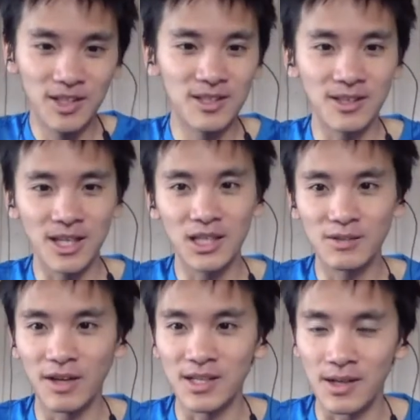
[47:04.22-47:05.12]

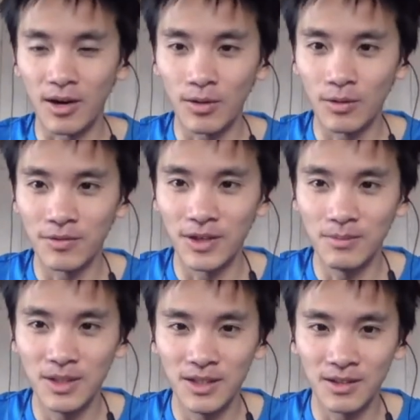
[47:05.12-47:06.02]
satisfy all of
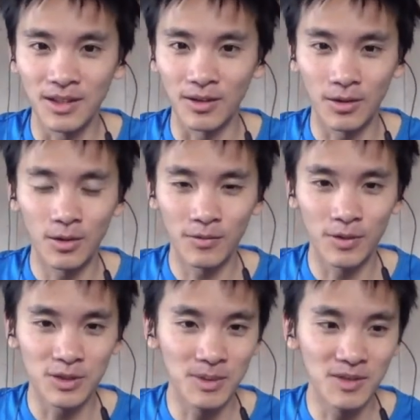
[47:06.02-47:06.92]
them, uh, all of
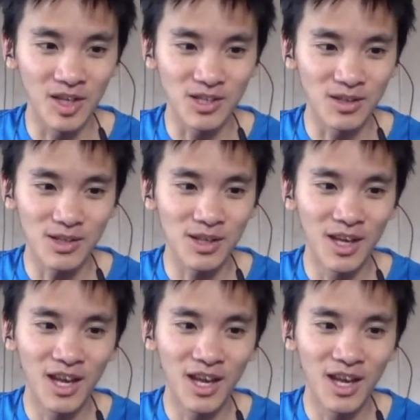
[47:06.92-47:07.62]
your specifications,